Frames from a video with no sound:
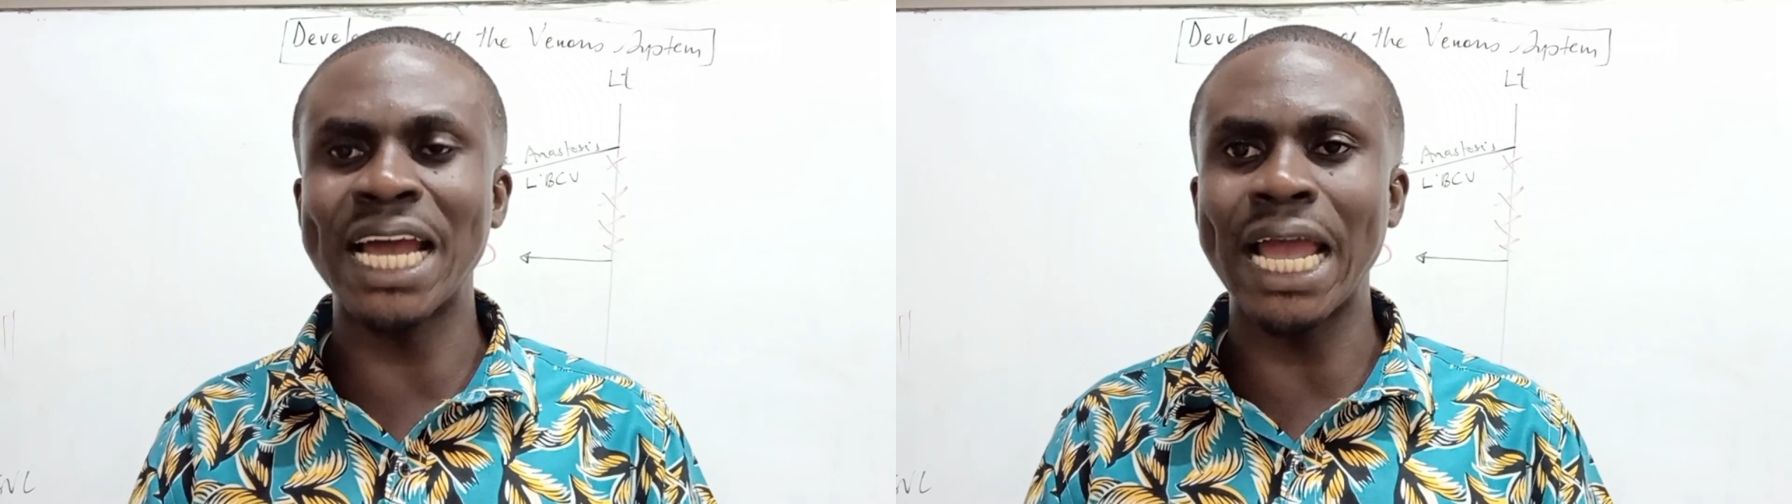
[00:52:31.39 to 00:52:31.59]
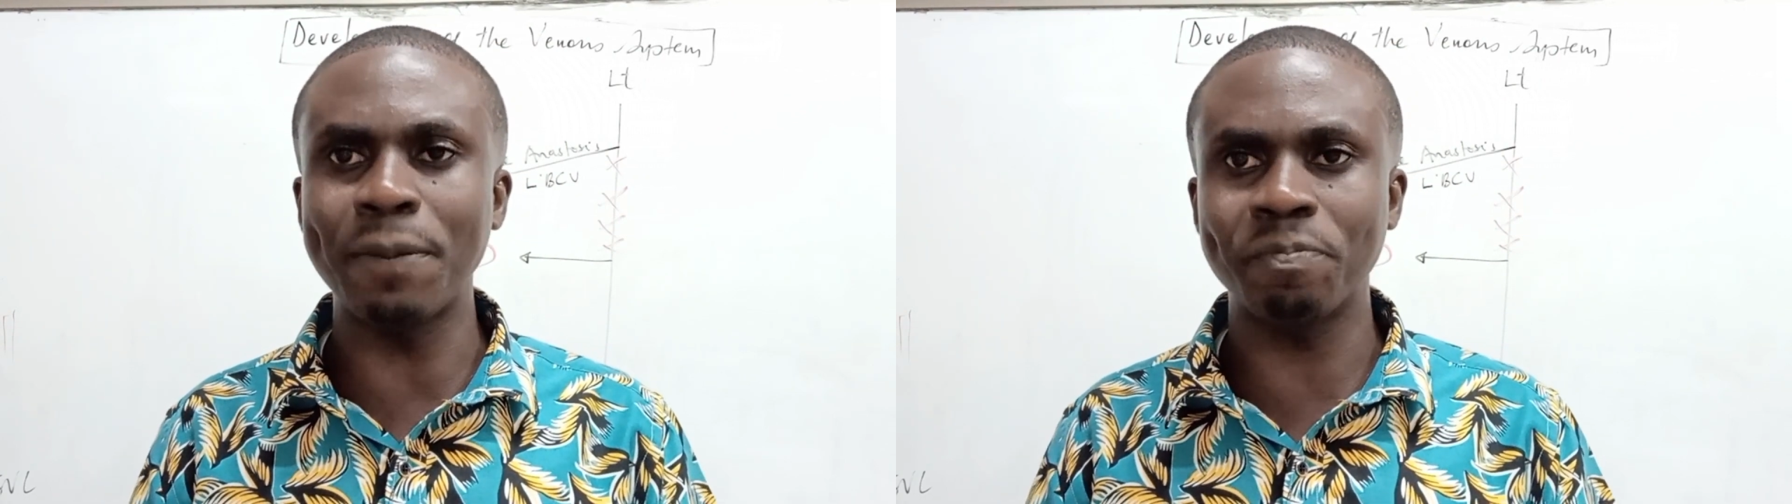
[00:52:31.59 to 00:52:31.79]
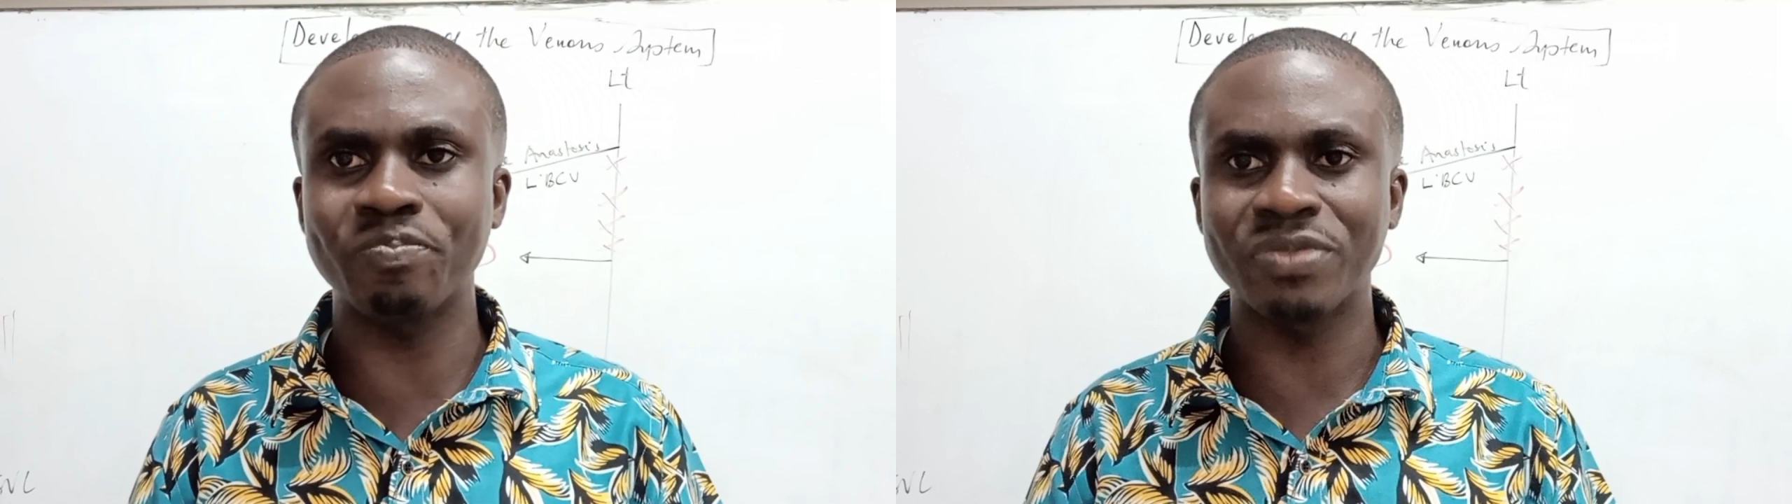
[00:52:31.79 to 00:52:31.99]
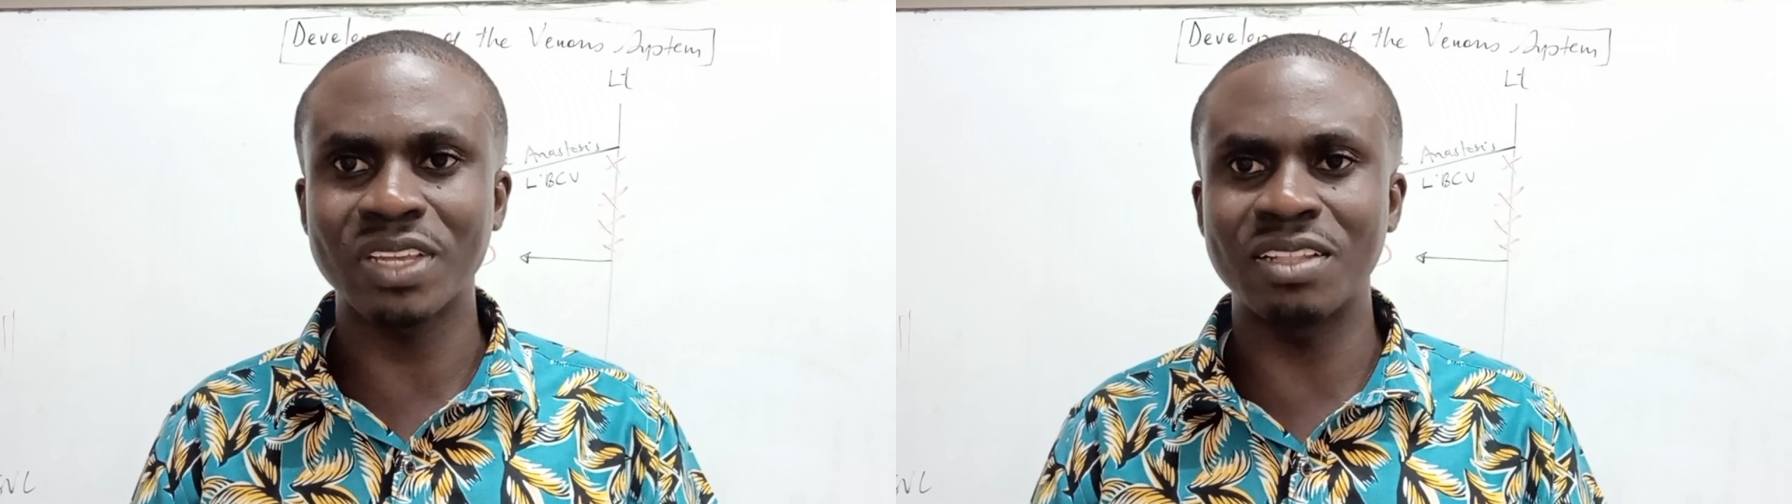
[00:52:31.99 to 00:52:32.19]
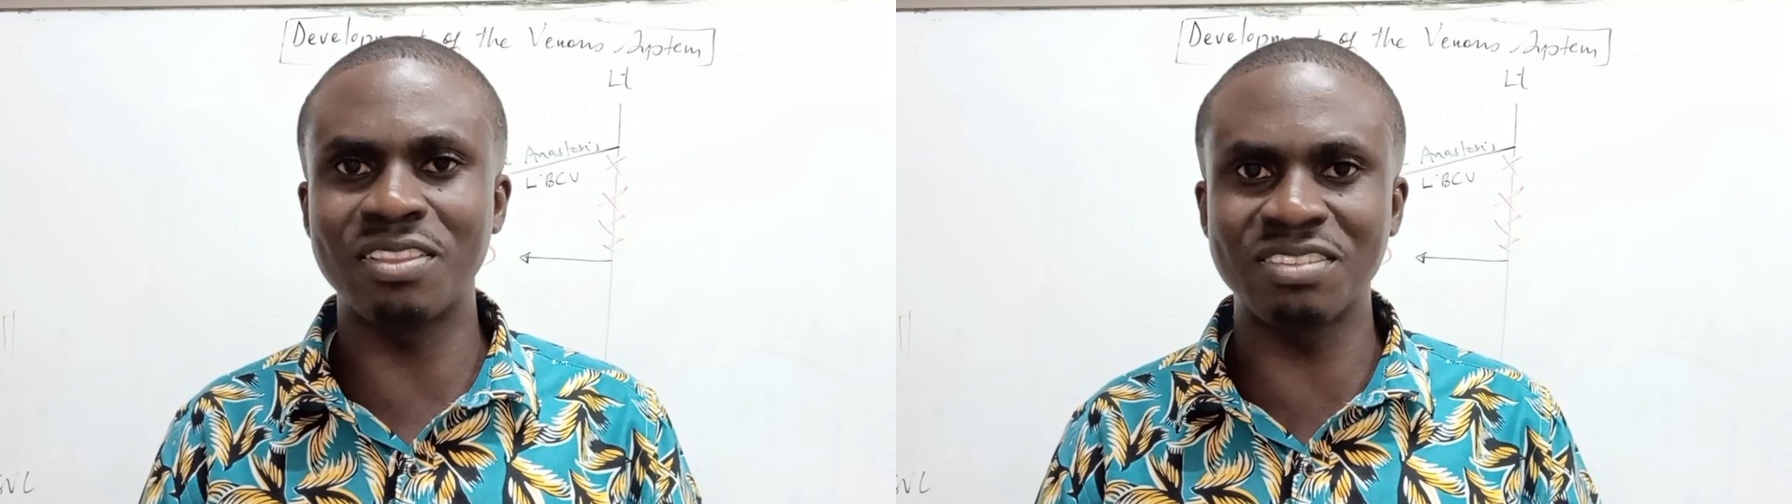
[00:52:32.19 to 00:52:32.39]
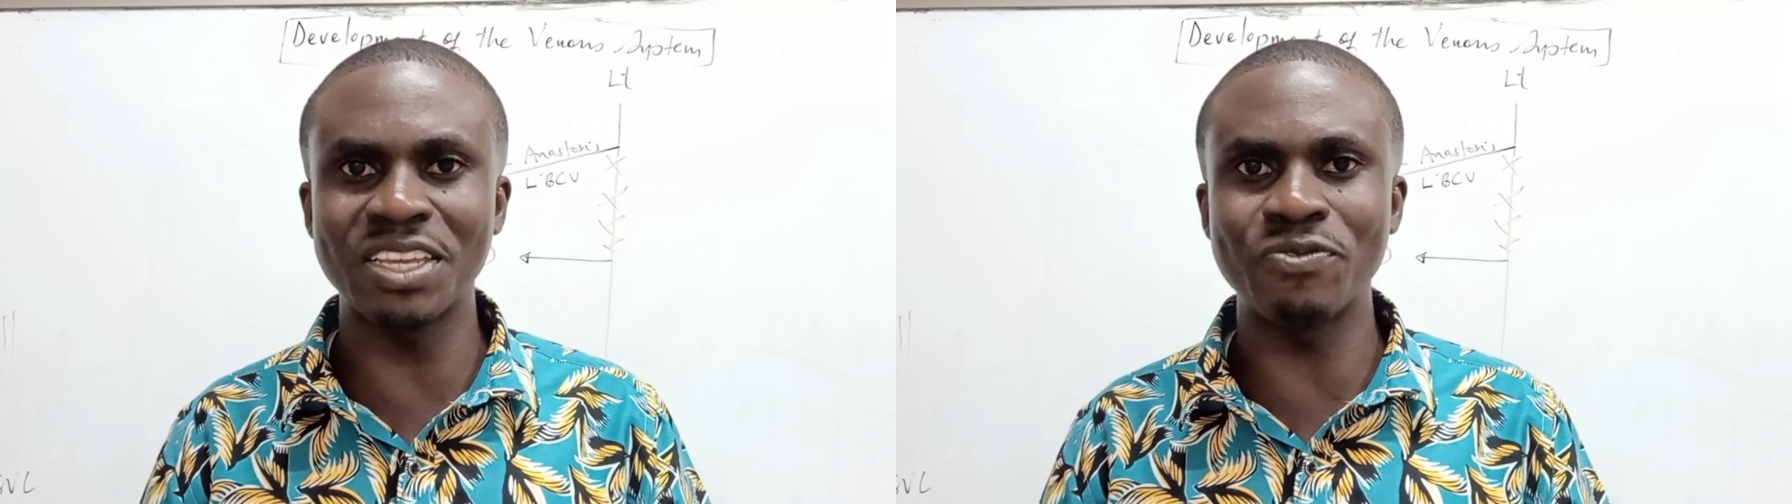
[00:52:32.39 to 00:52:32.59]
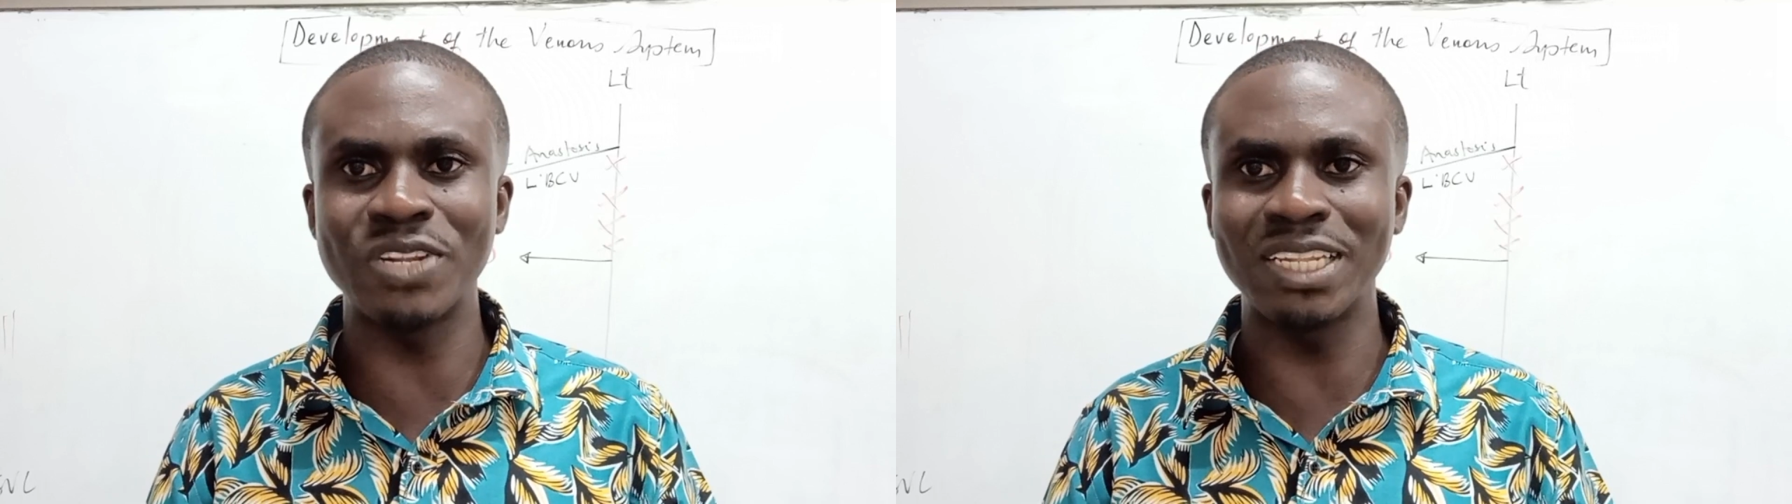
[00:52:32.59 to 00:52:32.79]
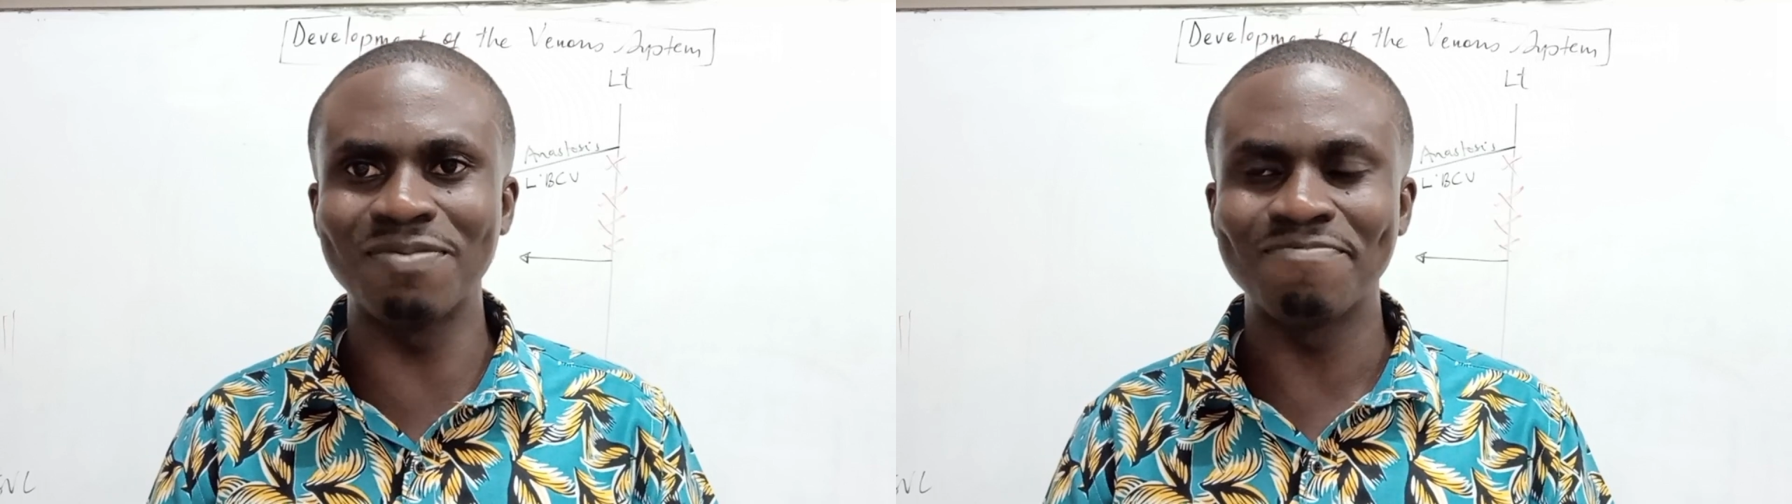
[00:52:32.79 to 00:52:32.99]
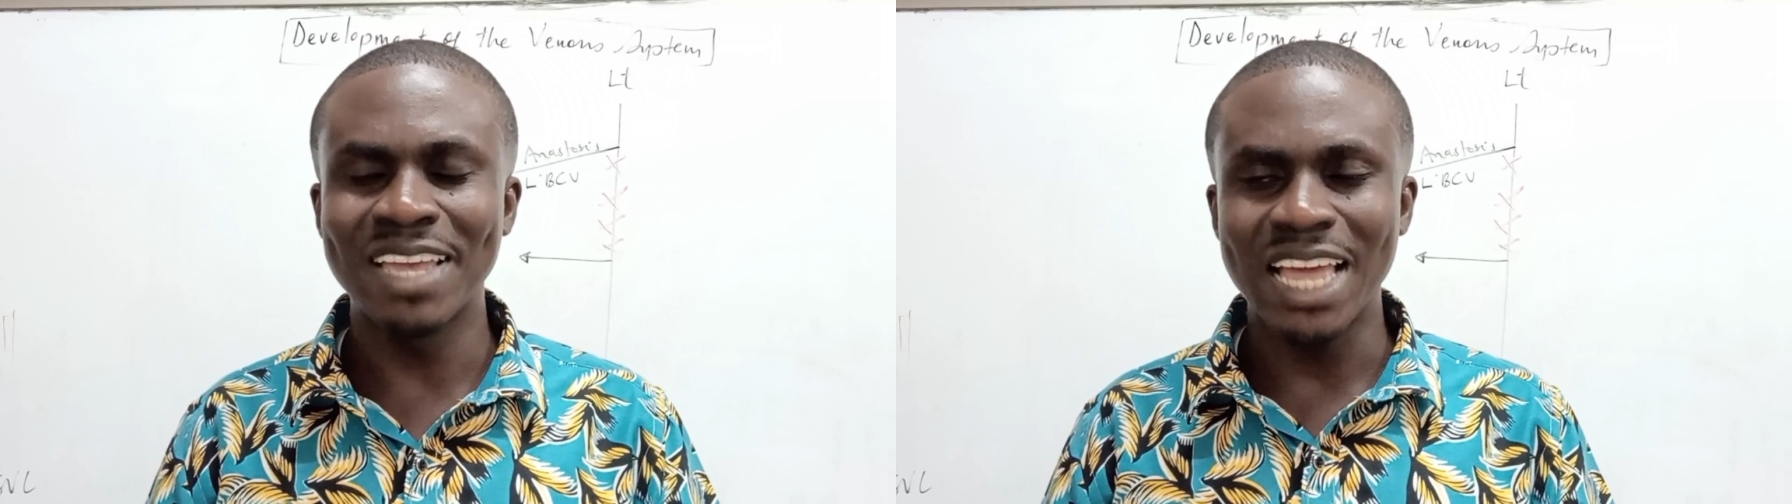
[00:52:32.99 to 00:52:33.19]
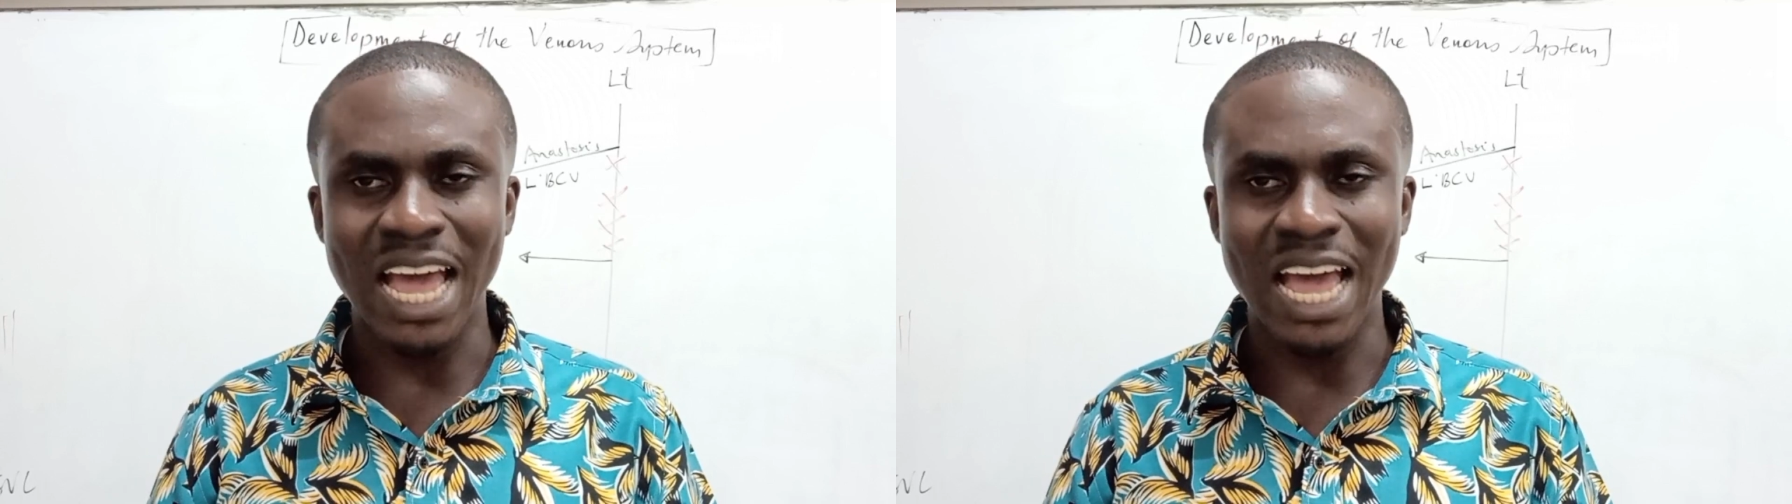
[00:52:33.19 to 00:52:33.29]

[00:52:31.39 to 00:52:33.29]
time this evening.